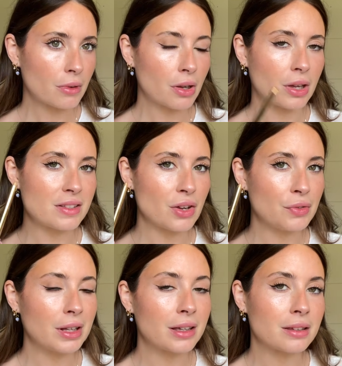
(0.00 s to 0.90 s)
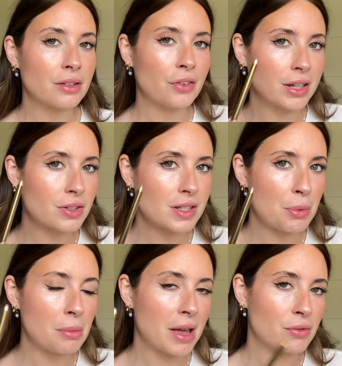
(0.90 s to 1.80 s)
Okay, so I feel like the final
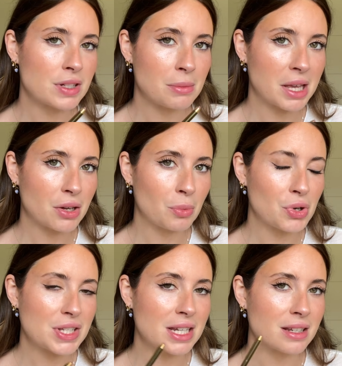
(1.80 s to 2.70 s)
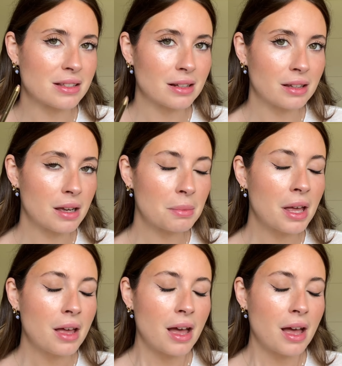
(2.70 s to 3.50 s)
step in my everyday makeup routine is a lip.